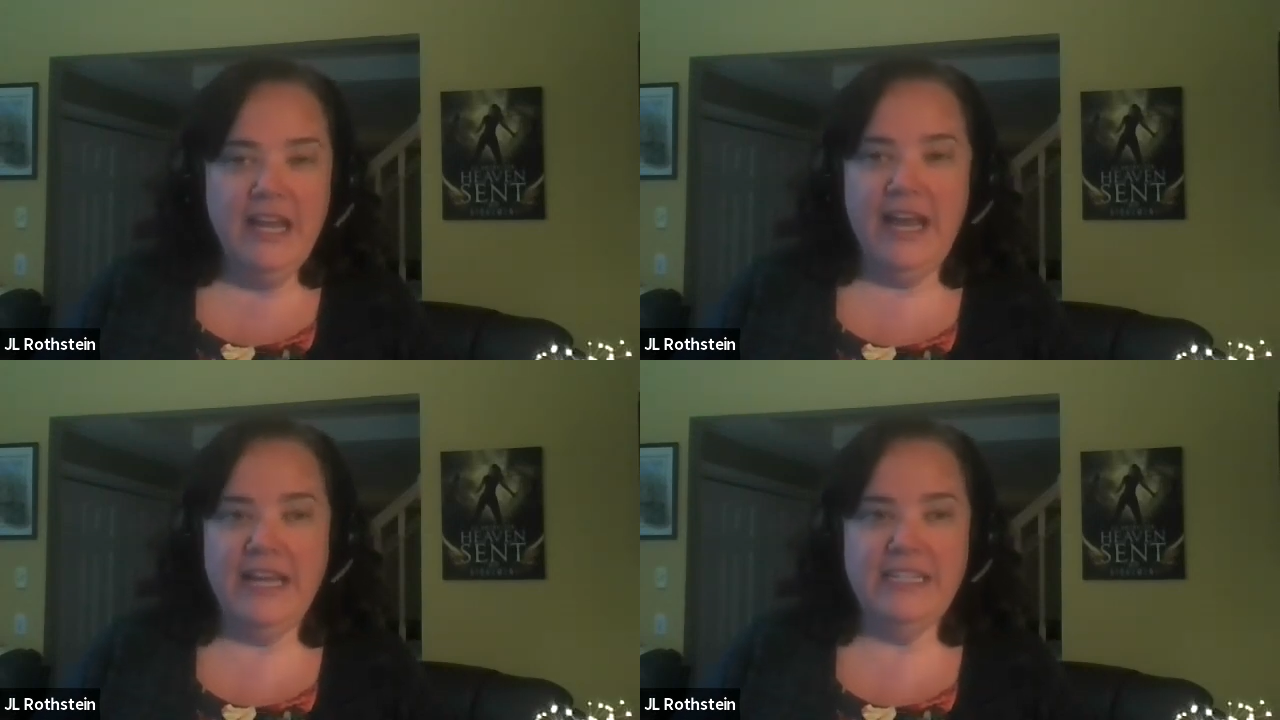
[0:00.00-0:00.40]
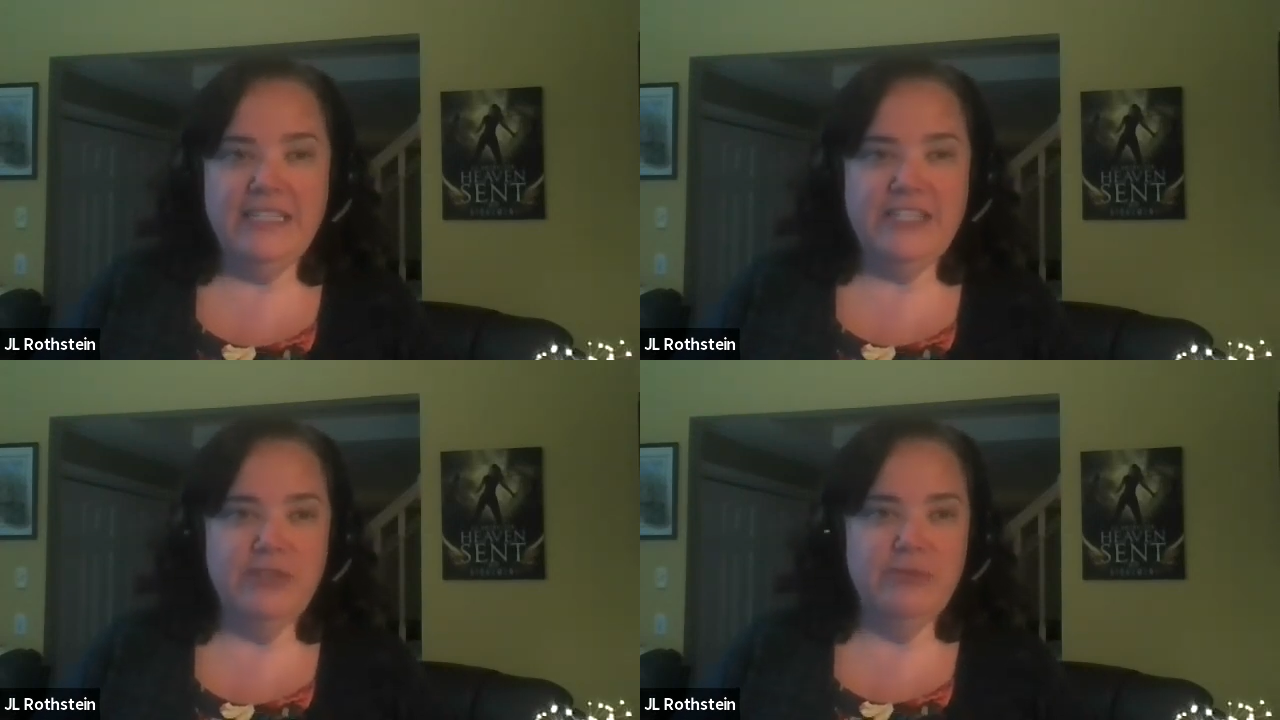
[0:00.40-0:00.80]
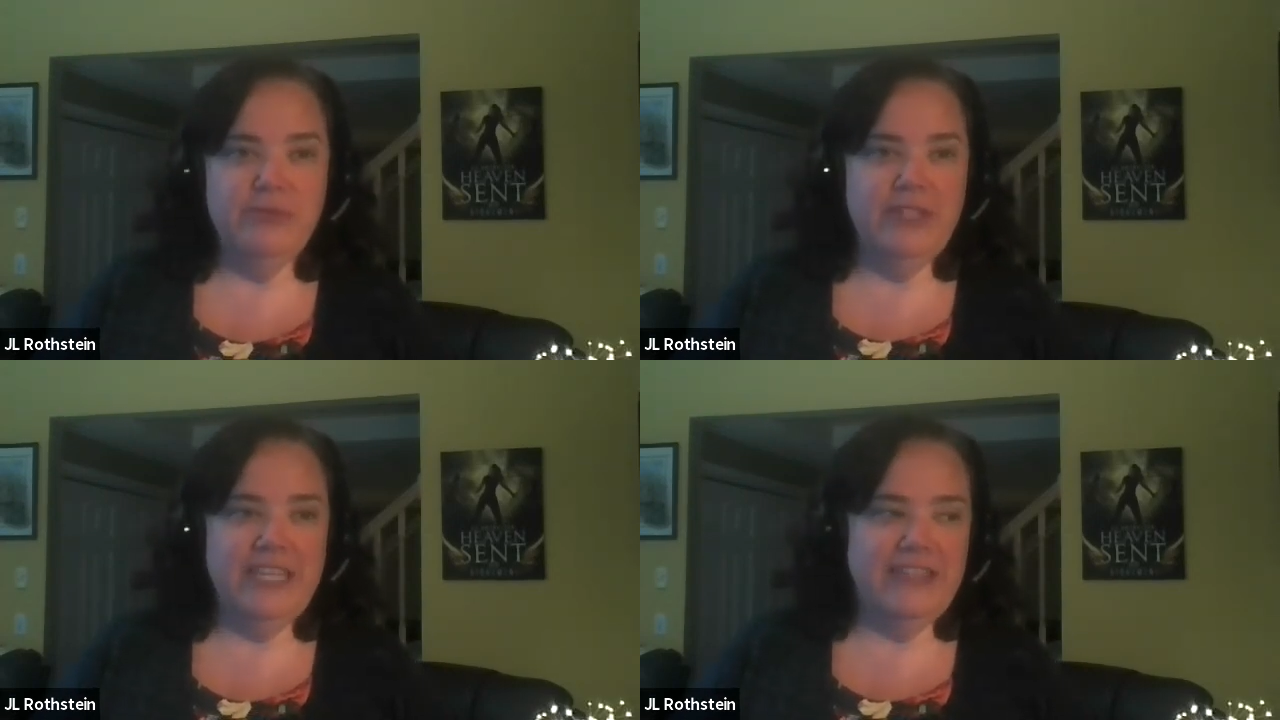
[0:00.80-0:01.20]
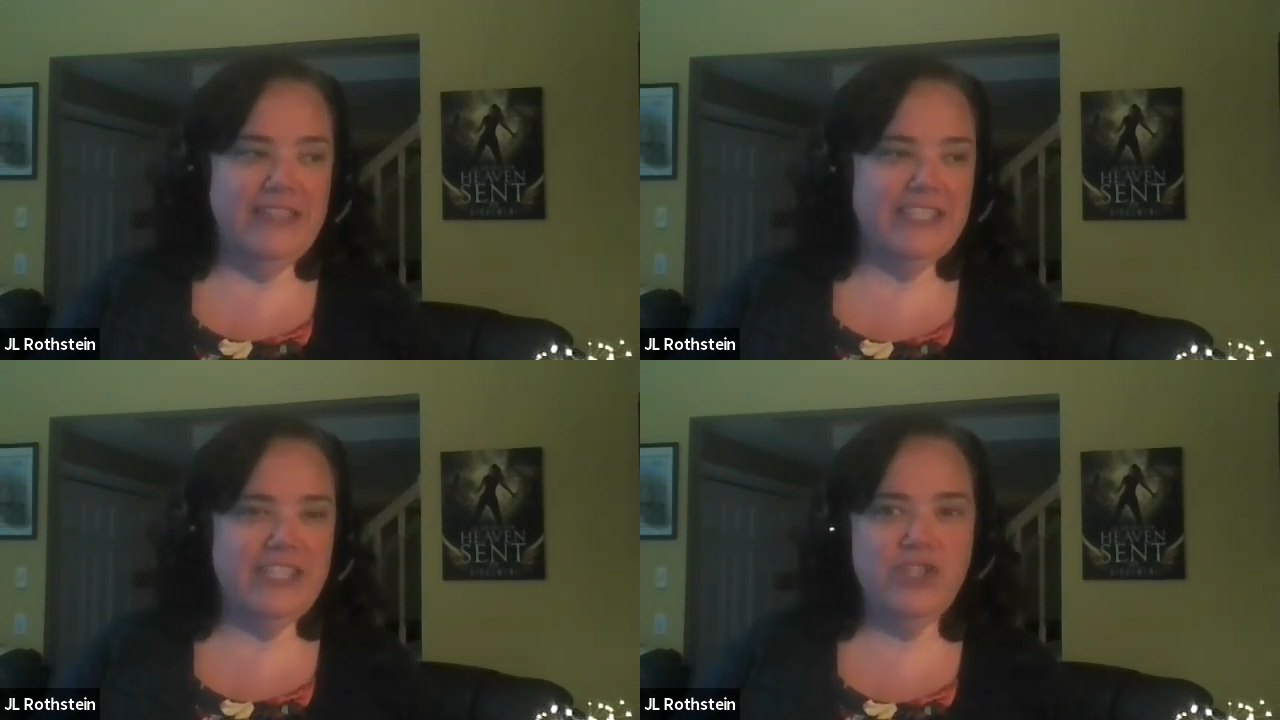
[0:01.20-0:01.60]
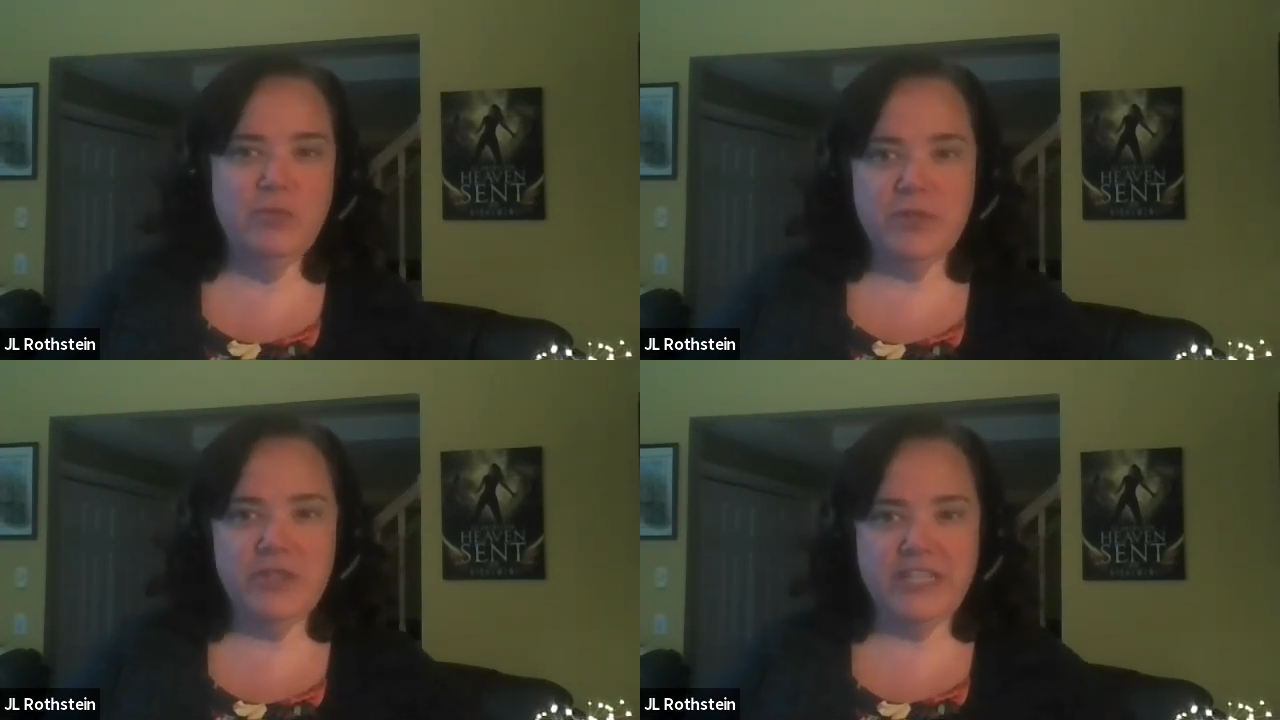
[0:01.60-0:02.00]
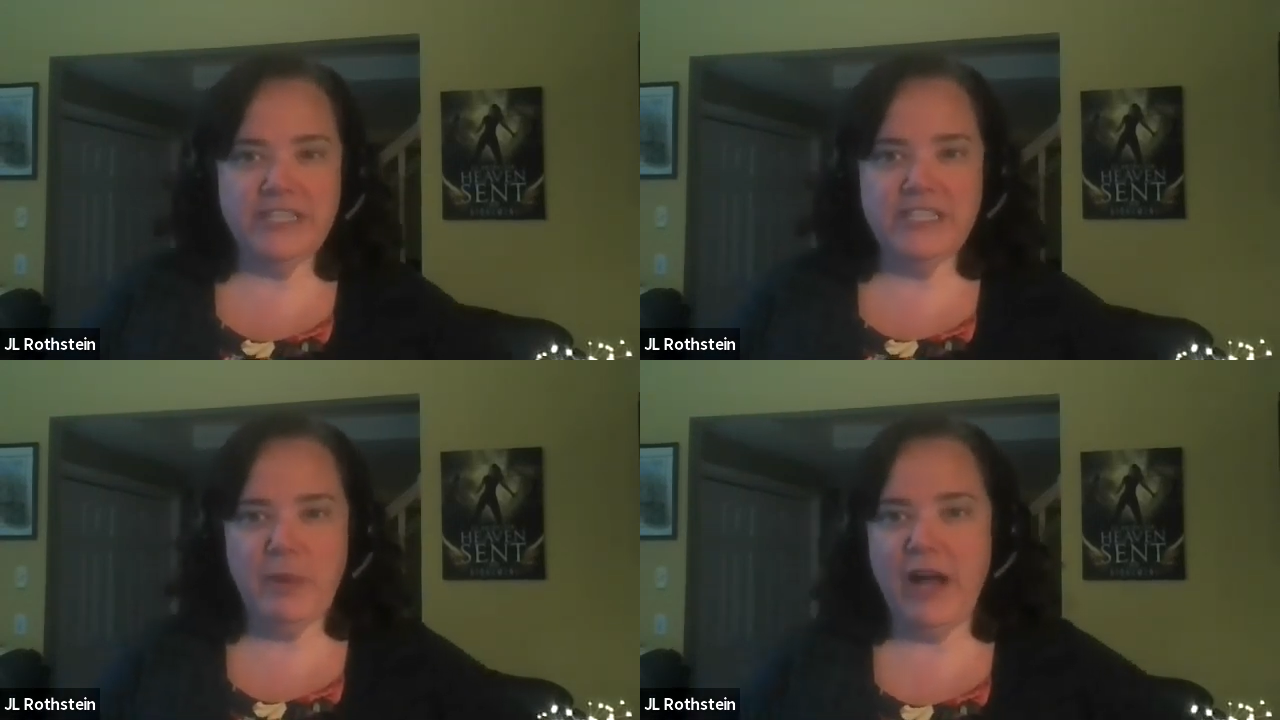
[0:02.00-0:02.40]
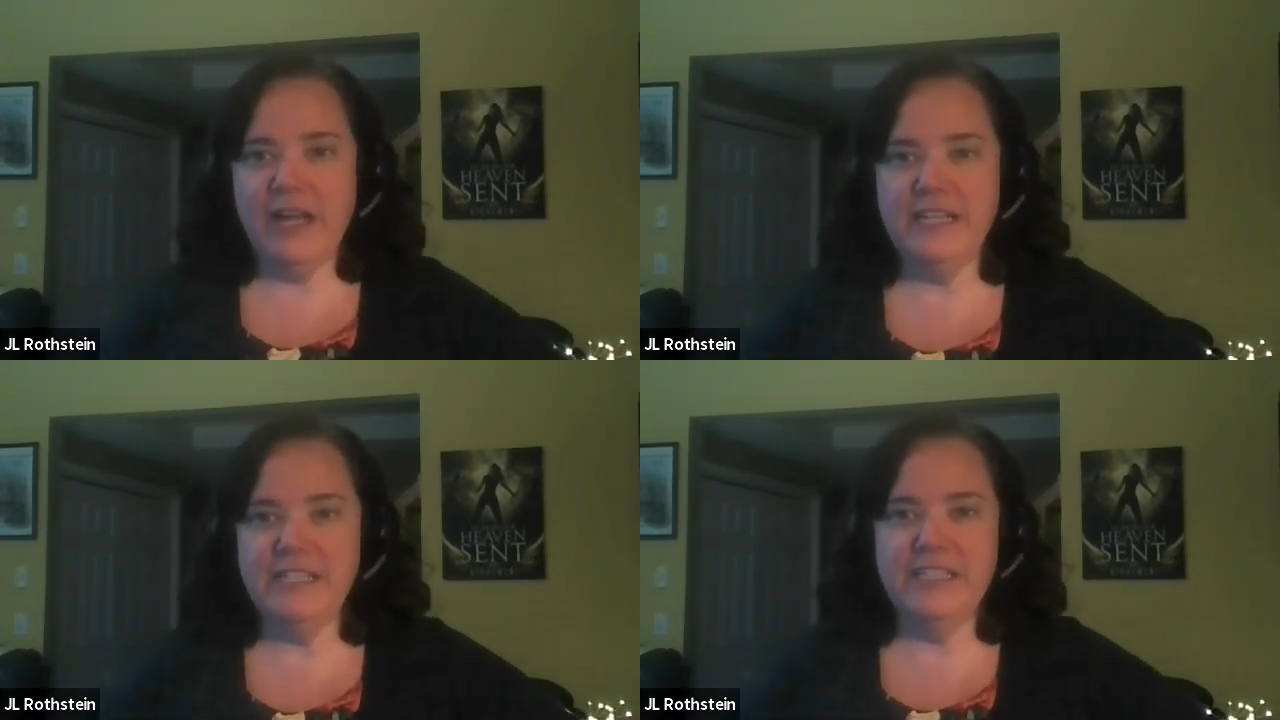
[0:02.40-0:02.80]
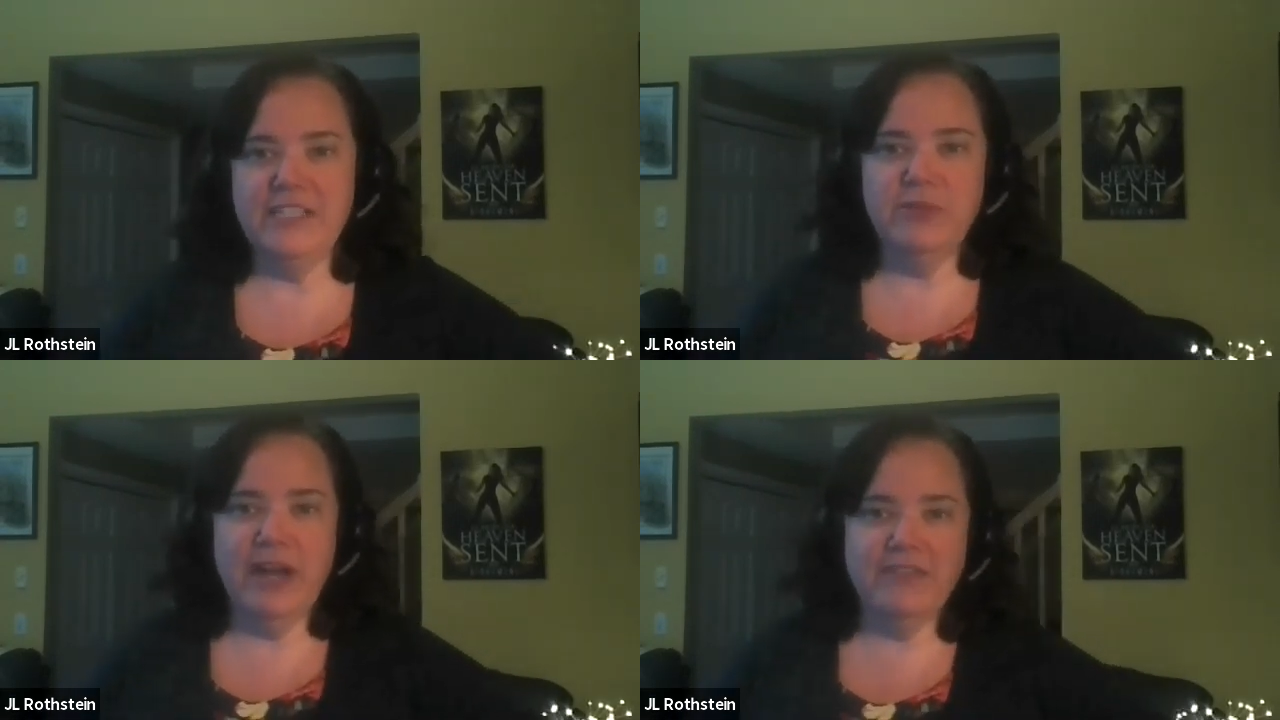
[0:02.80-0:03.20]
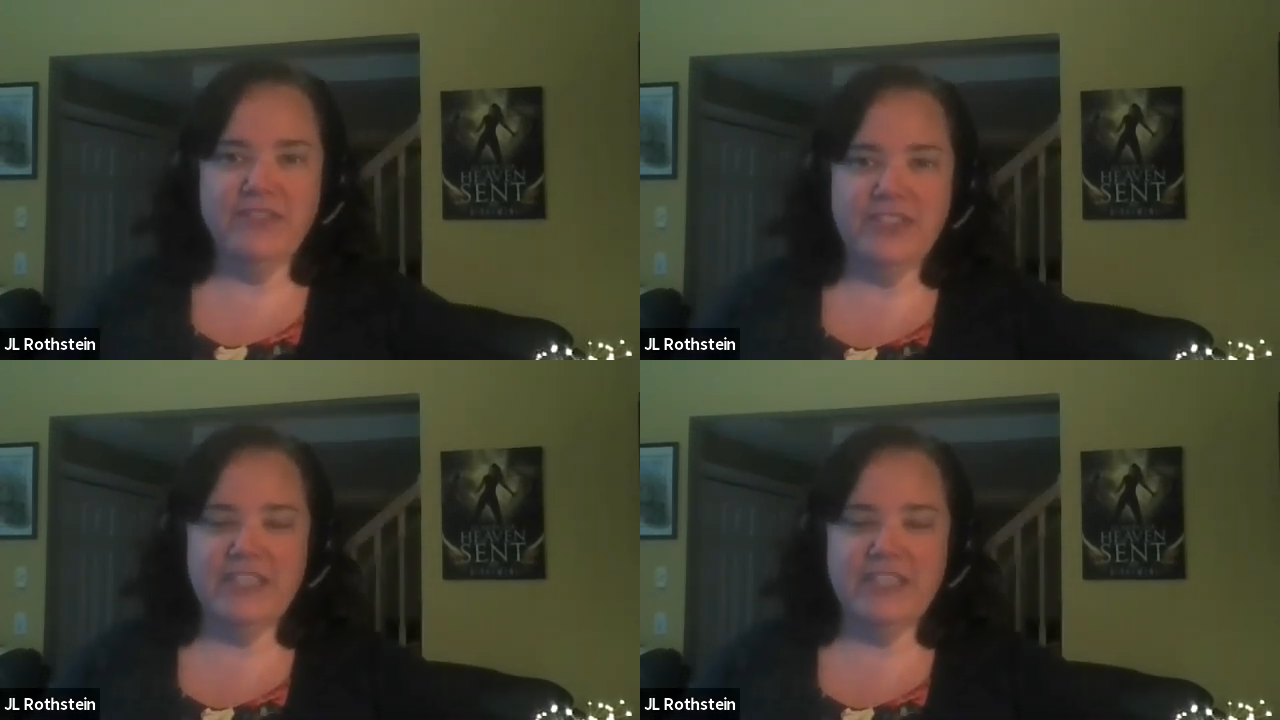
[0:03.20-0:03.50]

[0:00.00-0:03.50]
And you need this super thick spine and you have to